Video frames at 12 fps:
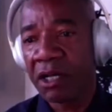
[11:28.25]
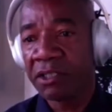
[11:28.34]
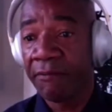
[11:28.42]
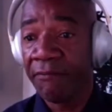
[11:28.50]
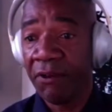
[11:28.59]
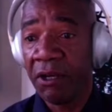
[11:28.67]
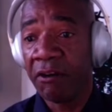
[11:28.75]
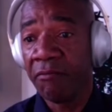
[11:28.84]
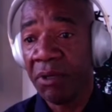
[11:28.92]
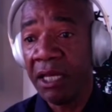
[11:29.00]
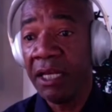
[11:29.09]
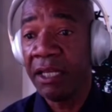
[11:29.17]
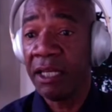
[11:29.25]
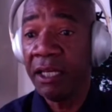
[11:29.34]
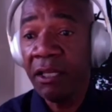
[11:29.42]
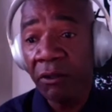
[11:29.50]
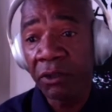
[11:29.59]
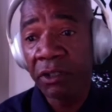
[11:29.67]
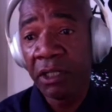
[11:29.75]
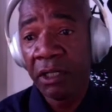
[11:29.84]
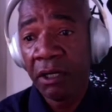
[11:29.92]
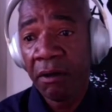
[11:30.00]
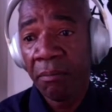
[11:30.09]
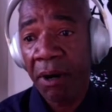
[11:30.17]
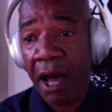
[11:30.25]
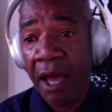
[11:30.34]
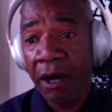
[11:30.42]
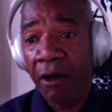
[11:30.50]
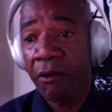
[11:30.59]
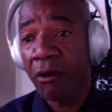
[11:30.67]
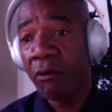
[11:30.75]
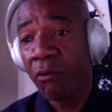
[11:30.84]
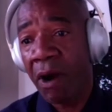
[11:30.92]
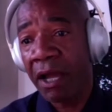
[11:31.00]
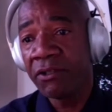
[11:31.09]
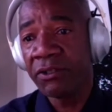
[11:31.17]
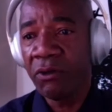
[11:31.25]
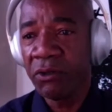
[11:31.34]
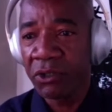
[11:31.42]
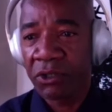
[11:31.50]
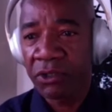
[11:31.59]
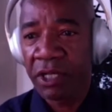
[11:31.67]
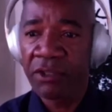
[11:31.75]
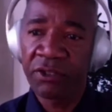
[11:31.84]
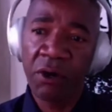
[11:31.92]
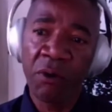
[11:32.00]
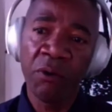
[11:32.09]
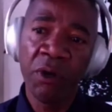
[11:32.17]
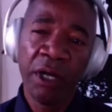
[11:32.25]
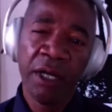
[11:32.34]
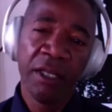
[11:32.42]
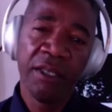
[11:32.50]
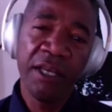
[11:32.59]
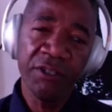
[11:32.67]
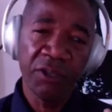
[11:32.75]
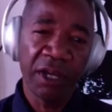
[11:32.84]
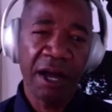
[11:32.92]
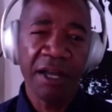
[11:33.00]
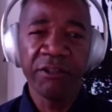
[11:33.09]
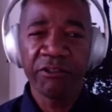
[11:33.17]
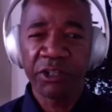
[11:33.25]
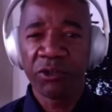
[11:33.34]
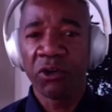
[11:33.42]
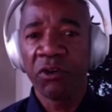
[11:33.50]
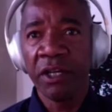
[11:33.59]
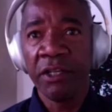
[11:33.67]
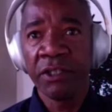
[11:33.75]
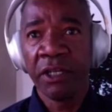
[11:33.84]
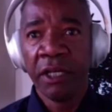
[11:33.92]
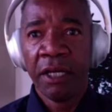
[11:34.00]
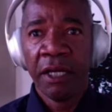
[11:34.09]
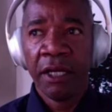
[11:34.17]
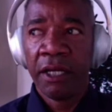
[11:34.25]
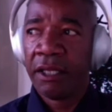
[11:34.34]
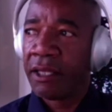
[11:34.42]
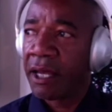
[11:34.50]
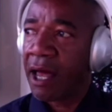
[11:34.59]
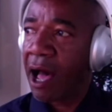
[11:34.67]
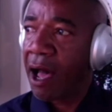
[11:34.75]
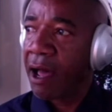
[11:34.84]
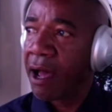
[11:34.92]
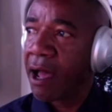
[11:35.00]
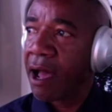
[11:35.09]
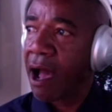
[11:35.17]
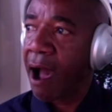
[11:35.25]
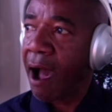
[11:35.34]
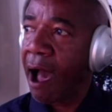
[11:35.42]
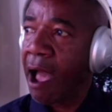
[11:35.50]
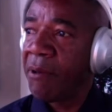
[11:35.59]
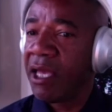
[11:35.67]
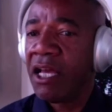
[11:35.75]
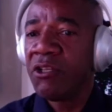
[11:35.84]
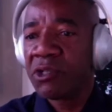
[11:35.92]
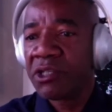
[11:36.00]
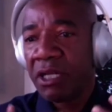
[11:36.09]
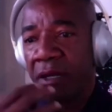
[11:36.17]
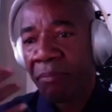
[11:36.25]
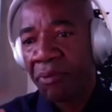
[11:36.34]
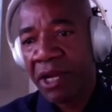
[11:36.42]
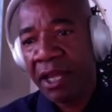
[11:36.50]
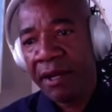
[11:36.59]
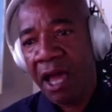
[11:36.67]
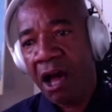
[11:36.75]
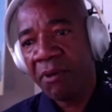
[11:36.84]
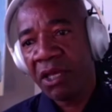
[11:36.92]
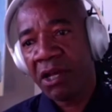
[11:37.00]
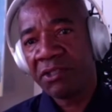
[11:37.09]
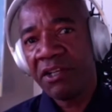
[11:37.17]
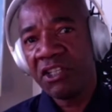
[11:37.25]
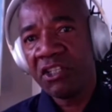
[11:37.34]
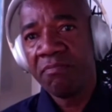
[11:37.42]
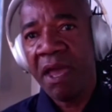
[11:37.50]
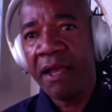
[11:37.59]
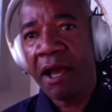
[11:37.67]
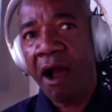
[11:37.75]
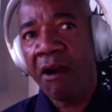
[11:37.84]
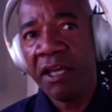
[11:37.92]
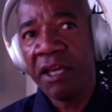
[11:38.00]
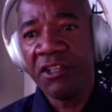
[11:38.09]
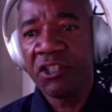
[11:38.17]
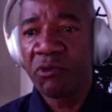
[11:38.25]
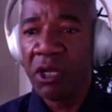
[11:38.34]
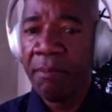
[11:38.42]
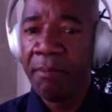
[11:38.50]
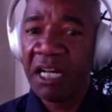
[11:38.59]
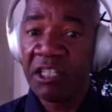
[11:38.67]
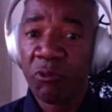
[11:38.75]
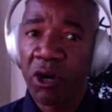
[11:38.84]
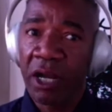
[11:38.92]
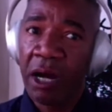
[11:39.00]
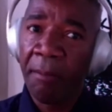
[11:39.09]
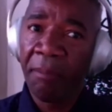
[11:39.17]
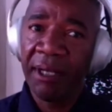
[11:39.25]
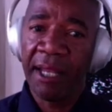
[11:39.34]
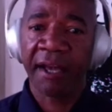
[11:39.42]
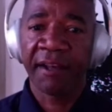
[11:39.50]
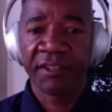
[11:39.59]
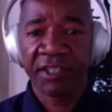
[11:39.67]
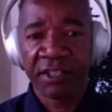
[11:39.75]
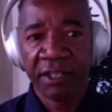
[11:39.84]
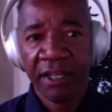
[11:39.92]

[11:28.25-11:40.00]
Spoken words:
of fear of being killed by other white soldiers. And so these are the kinds of stories that I'm interested in bringing out because they just make our history much more complex.